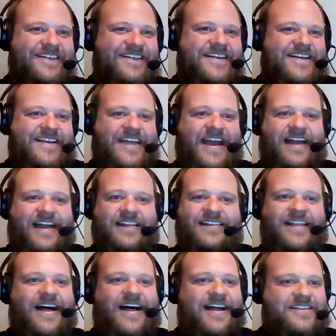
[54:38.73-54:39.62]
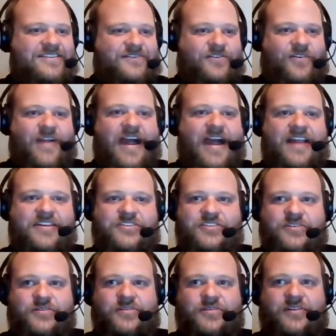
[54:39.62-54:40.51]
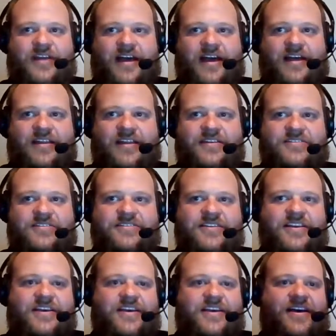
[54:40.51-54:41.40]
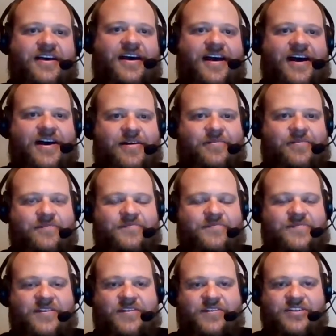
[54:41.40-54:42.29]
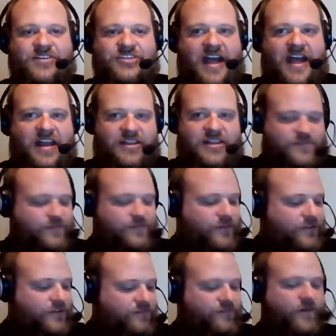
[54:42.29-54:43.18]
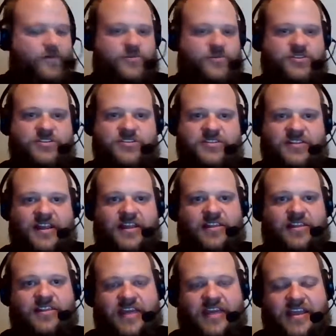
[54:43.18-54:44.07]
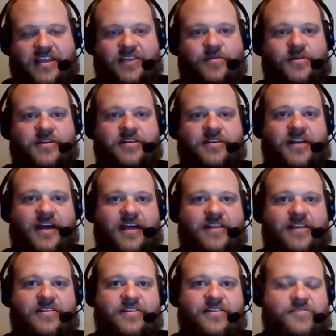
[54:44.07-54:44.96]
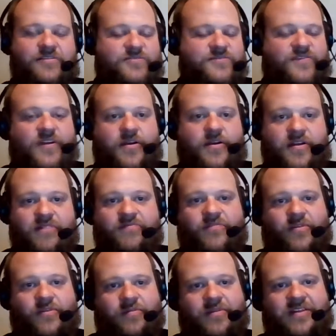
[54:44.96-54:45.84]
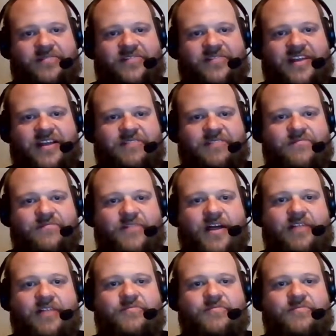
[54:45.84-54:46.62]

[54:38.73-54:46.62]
Yeah. Lots of gratitude, and the chat is full of folks saying thank you, and it was very informative. And I